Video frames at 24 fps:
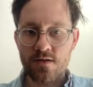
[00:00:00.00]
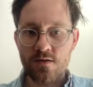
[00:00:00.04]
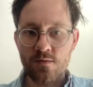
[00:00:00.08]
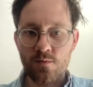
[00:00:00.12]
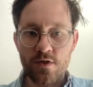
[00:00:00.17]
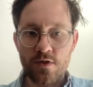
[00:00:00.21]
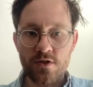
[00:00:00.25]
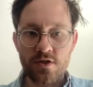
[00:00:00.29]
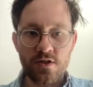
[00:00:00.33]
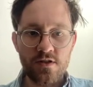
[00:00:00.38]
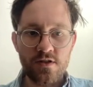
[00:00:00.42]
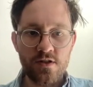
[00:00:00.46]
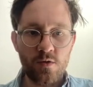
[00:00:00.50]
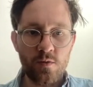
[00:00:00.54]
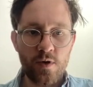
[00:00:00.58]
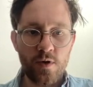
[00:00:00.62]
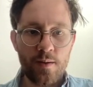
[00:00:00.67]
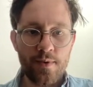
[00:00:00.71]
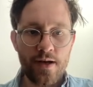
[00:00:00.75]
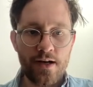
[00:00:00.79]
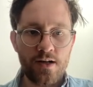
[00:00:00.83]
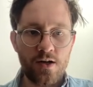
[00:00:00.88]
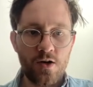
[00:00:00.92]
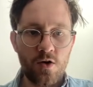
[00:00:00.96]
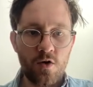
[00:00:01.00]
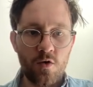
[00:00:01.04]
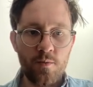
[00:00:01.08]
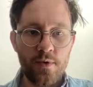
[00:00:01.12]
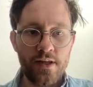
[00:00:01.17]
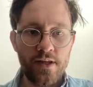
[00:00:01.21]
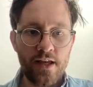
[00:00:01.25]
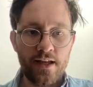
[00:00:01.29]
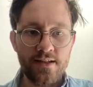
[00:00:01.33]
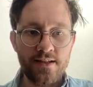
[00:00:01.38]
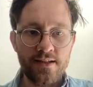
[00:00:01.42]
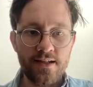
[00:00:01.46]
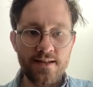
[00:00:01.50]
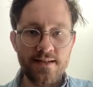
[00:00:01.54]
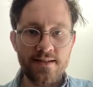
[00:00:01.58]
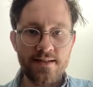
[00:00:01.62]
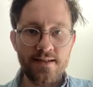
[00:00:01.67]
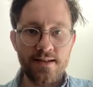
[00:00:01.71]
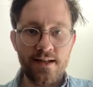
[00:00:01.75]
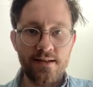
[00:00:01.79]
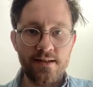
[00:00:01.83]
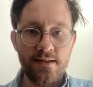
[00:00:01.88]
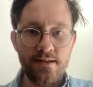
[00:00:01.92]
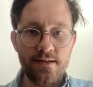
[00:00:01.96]
was just on the way back home and had an
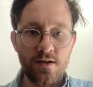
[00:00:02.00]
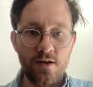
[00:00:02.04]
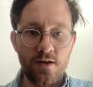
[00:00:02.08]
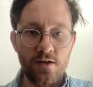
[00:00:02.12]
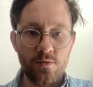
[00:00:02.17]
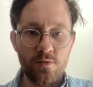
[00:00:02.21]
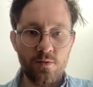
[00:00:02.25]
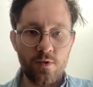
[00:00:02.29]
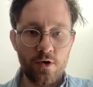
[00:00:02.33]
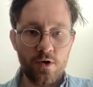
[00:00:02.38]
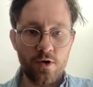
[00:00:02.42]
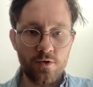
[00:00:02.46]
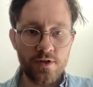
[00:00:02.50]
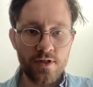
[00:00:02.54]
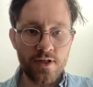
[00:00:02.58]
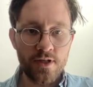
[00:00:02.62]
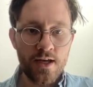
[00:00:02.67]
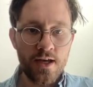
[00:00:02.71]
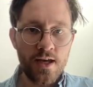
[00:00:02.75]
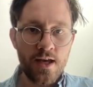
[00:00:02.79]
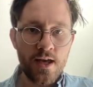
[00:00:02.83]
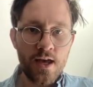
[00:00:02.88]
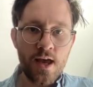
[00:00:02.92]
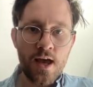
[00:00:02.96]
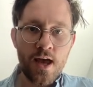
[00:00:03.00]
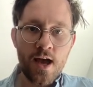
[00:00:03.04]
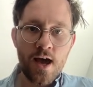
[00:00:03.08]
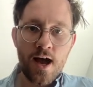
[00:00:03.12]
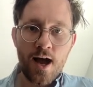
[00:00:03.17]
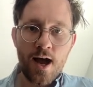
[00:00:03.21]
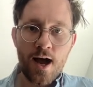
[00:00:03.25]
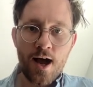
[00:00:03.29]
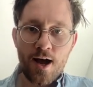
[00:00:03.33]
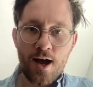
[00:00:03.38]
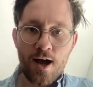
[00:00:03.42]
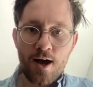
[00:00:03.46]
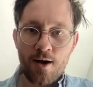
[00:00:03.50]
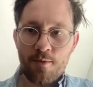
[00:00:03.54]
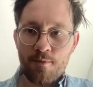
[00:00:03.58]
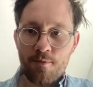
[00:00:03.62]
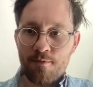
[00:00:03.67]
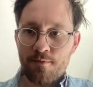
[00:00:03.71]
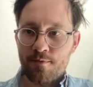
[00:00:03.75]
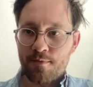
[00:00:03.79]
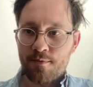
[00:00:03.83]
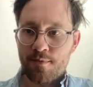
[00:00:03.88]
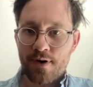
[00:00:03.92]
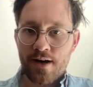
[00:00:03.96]
incident on the road,
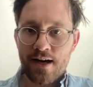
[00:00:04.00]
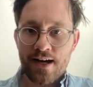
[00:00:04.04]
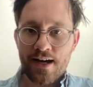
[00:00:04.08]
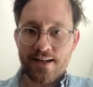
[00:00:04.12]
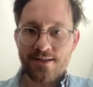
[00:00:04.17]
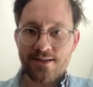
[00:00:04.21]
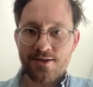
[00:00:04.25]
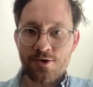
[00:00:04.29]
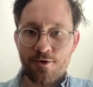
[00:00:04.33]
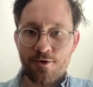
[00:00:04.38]
and